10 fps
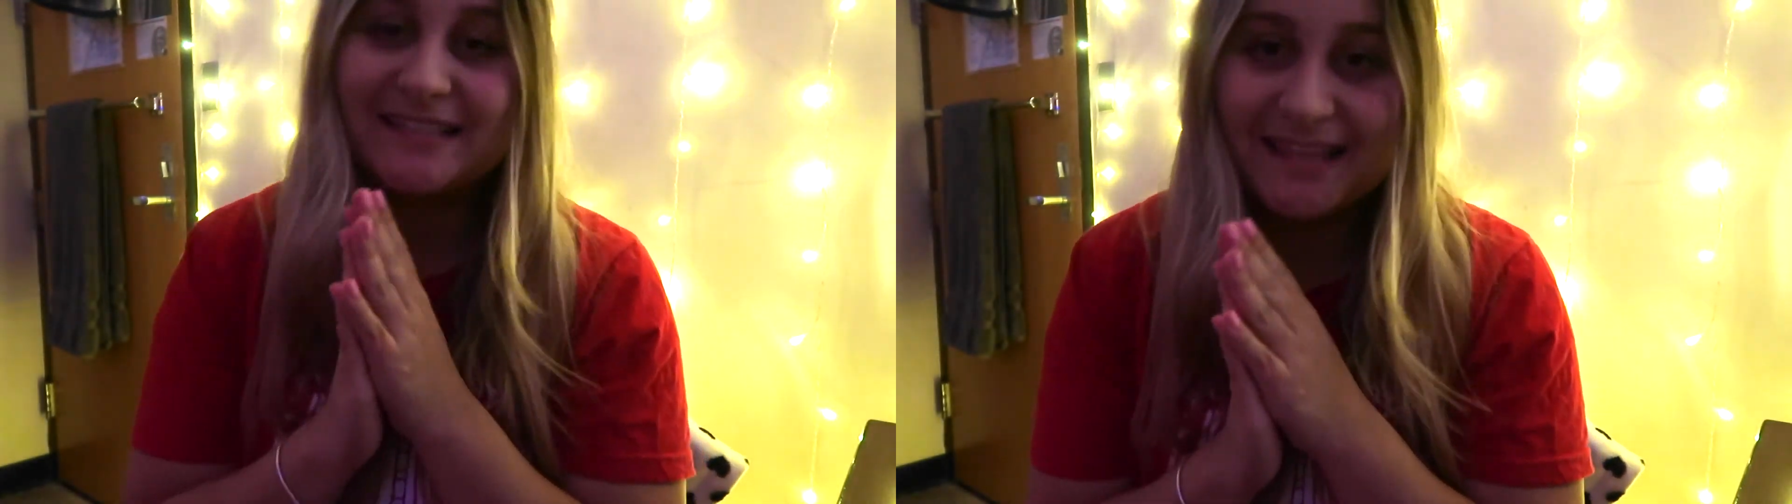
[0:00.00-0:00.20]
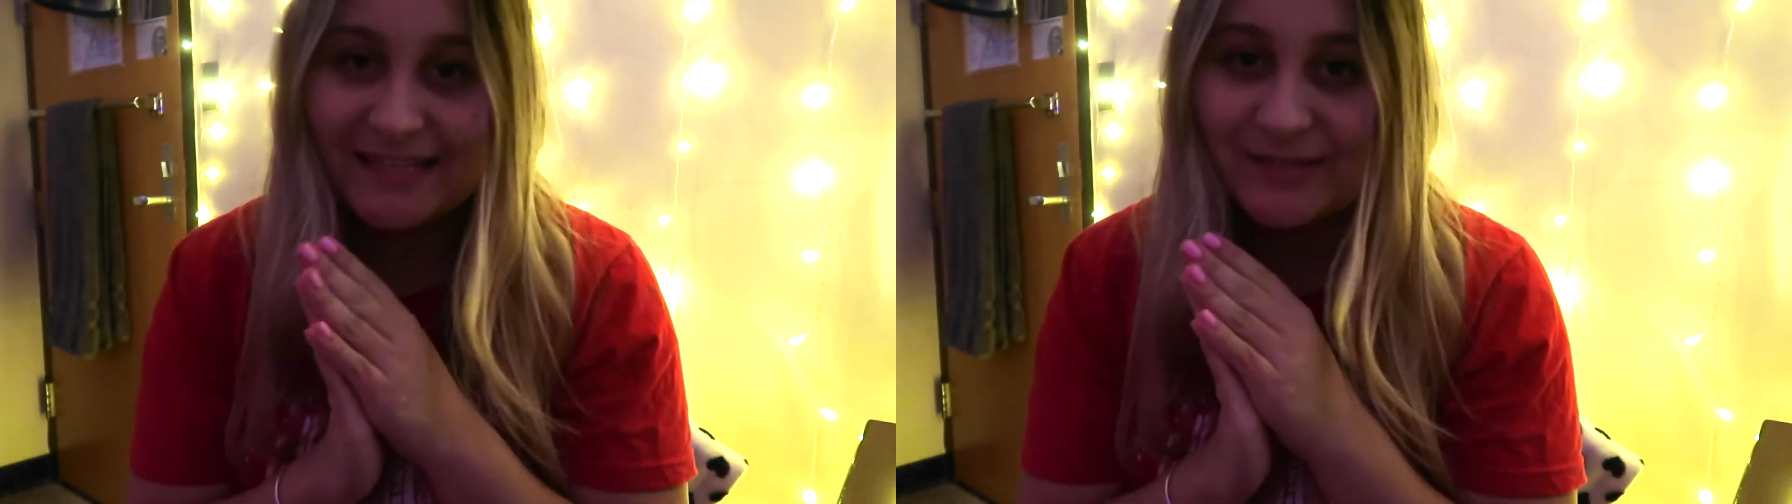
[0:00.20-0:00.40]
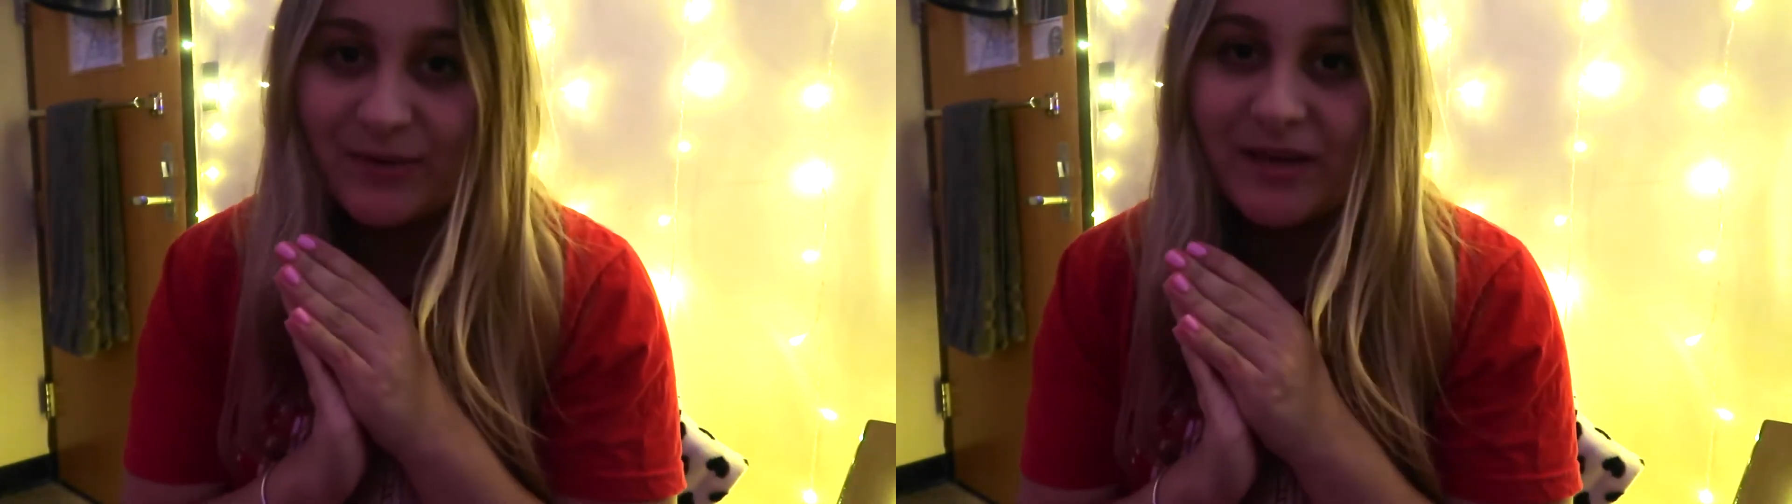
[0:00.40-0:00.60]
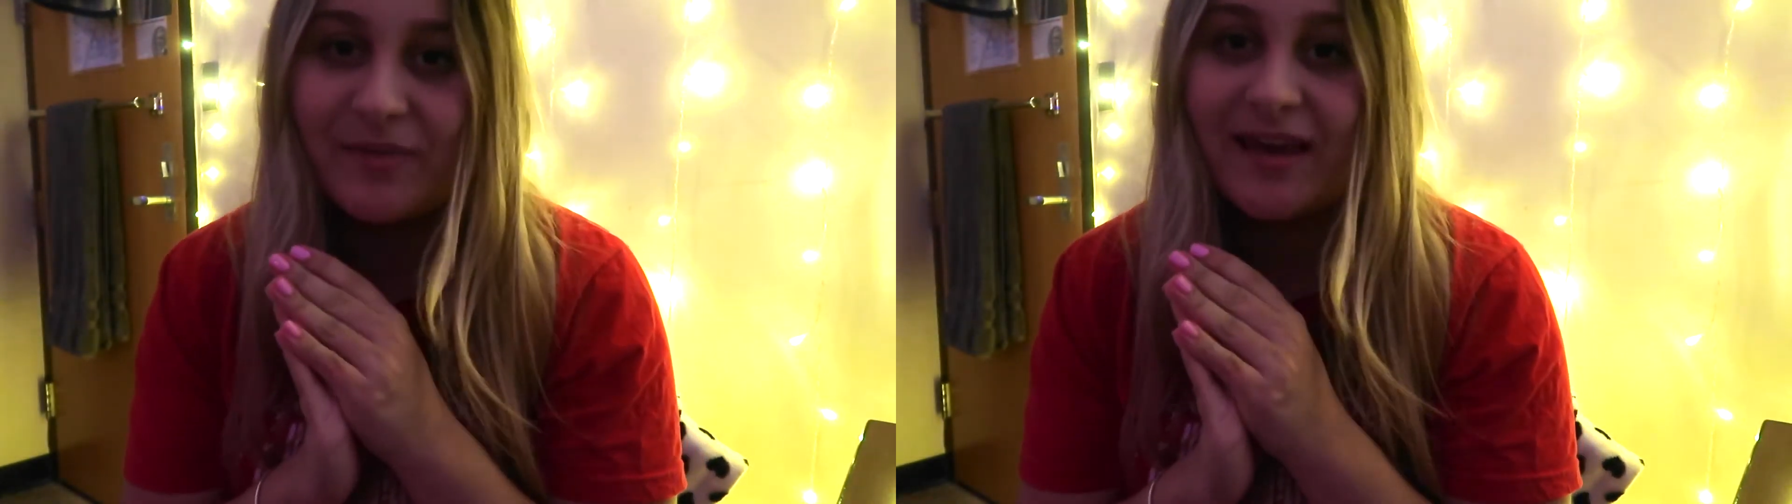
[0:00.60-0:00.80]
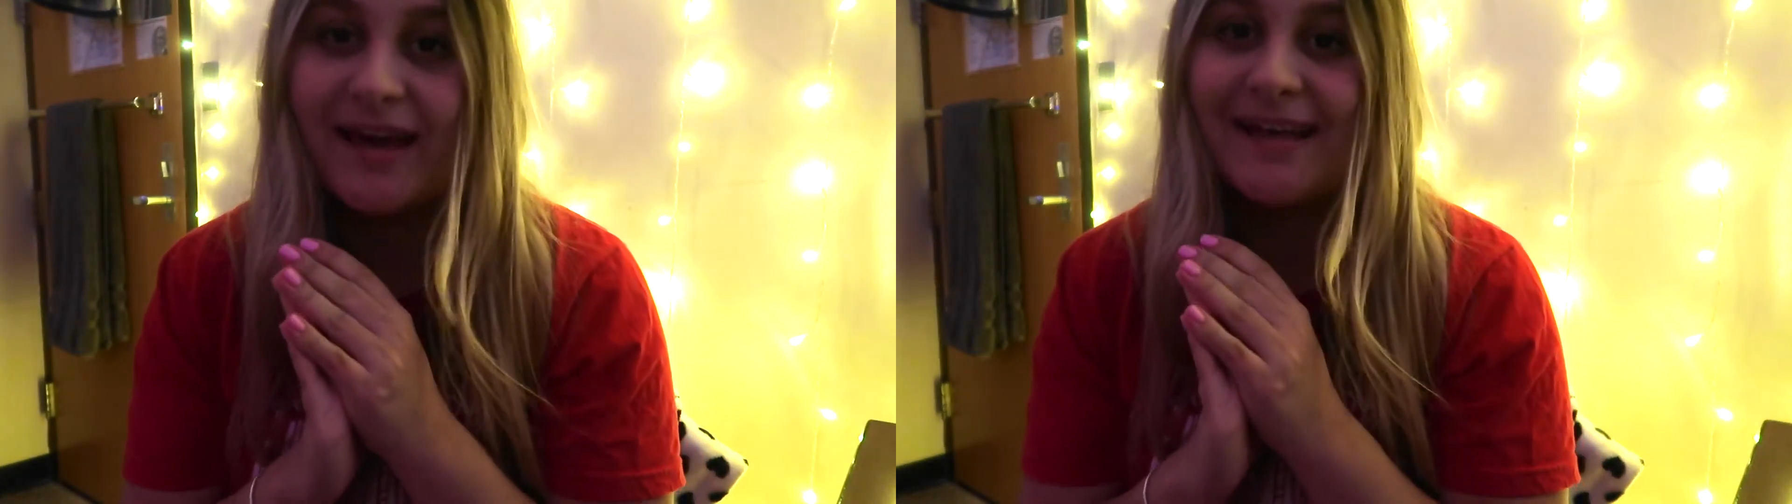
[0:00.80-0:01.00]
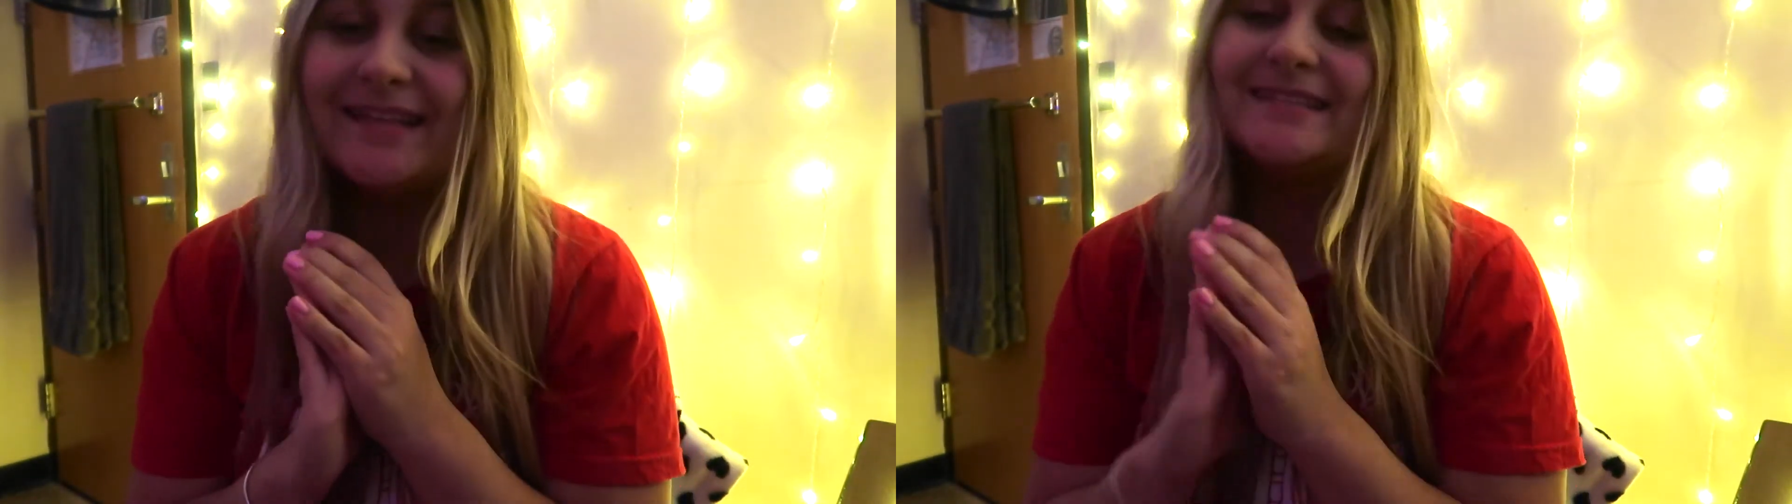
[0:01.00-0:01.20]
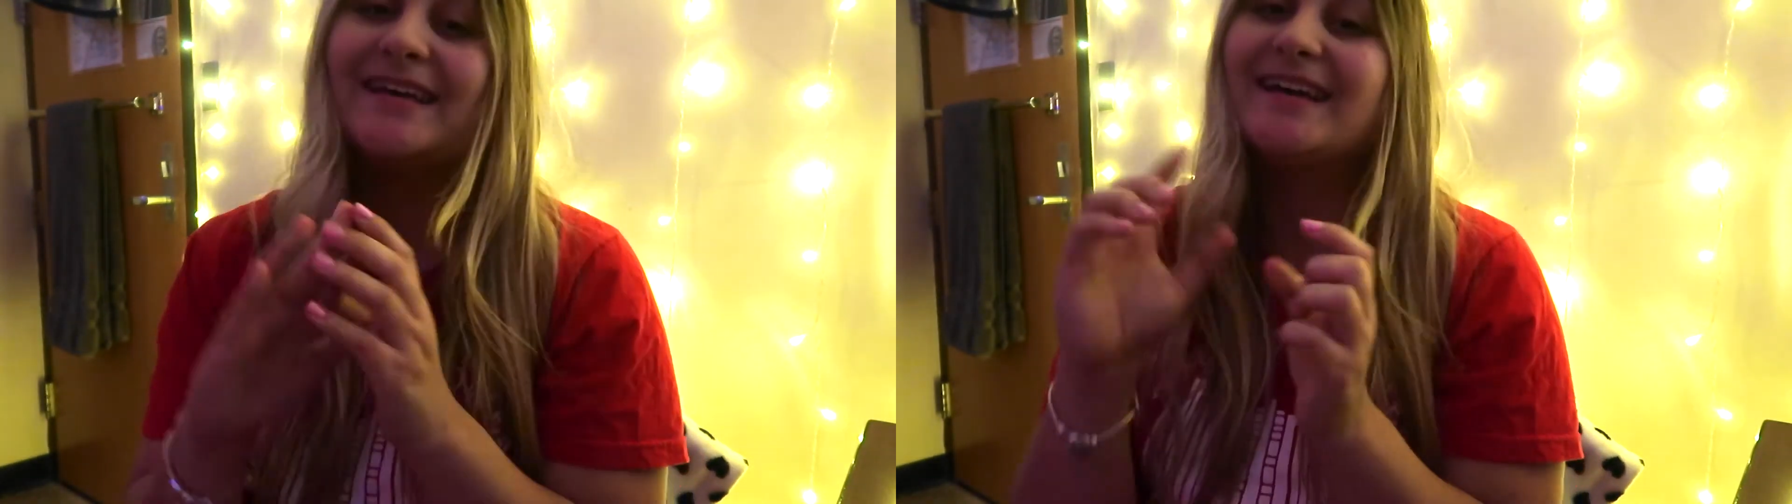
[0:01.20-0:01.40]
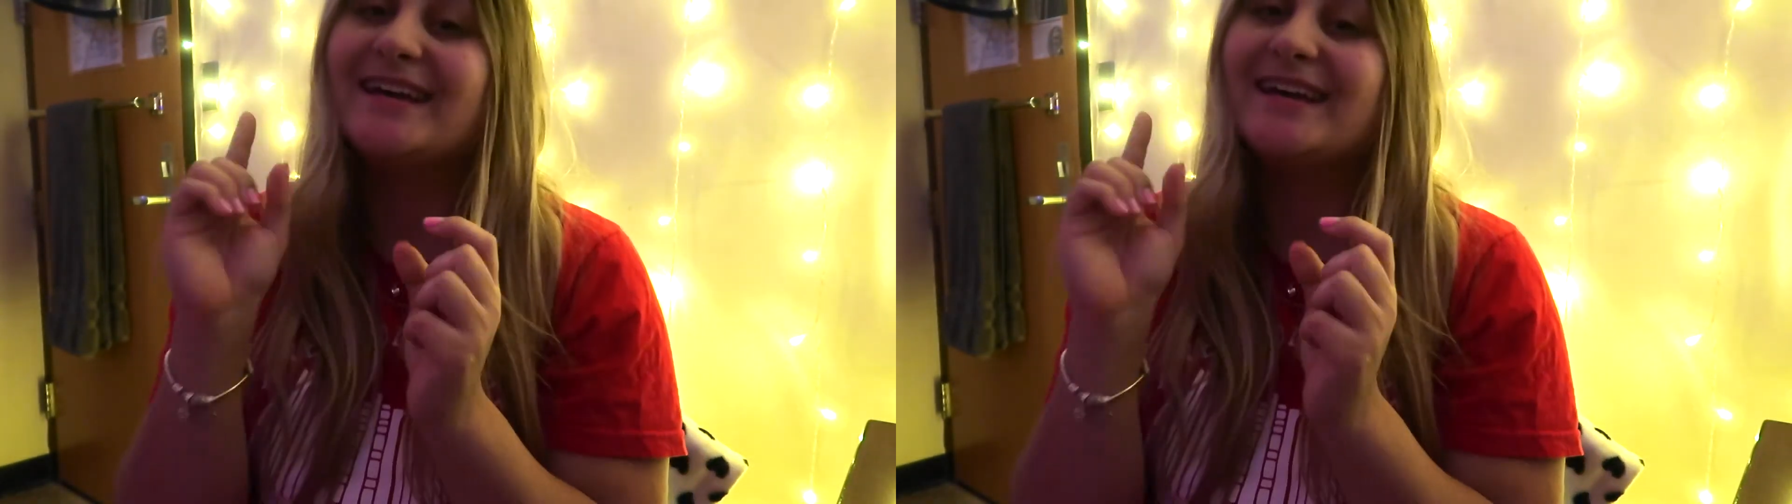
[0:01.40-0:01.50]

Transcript: this week because